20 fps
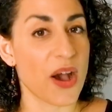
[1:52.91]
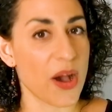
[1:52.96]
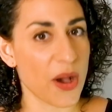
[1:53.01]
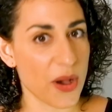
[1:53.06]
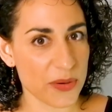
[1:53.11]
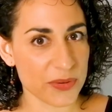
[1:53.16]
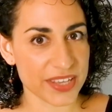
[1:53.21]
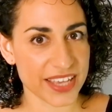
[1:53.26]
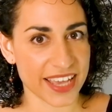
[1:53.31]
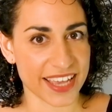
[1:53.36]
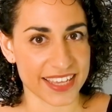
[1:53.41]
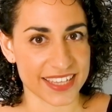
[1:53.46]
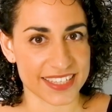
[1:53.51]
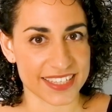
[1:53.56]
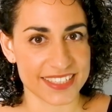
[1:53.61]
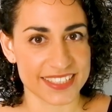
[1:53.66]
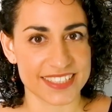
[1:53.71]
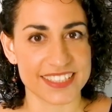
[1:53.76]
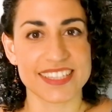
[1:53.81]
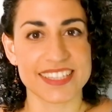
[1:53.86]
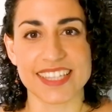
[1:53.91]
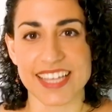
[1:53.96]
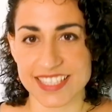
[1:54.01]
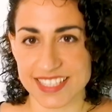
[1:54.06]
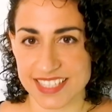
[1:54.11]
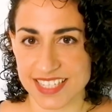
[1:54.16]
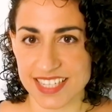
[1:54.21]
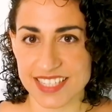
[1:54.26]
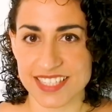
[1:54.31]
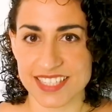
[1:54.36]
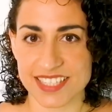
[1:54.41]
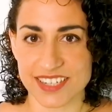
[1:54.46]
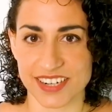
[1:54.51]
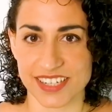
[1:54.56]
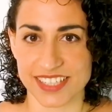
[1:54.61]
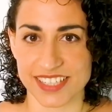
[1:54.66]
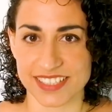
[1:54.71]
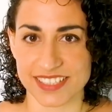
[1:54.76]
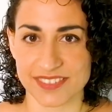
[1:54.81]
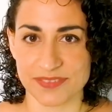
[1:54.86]
Okay, let's get
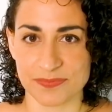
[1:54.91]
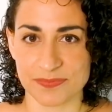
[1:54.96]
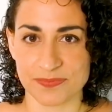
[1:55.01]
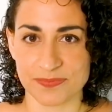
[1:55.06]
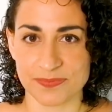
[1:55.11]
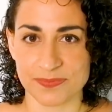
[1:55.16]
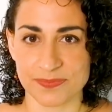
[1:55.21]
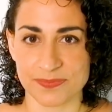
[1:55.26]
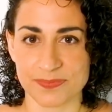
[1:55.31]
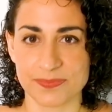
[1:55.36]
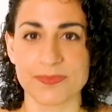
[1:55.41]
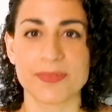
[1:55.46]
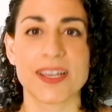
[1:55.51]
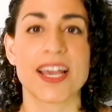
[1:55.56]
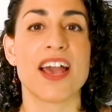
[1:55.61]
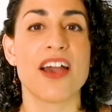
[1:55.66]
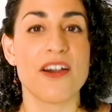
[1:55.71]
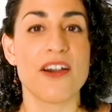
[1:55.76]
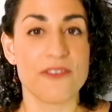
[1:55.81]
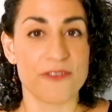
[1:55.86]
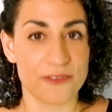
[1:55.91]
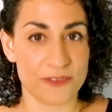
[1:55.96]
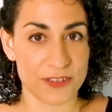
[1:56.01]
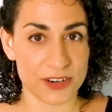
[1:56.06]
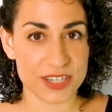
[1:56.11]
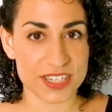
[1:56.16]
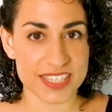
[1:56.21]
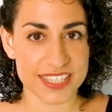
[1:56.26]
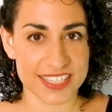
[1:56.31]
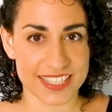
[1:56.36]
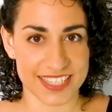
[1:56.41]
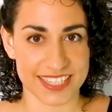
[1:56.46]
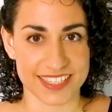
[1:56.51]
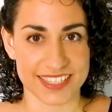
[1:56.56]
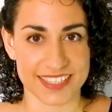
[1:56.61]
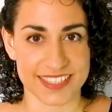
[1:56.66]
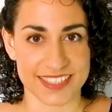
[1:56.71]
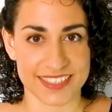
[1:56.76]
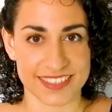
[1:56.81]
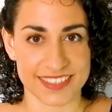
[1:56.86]
started. First
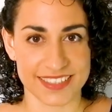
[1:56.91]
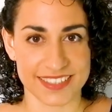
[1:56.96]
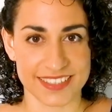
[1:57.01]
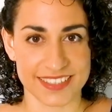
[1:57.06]
is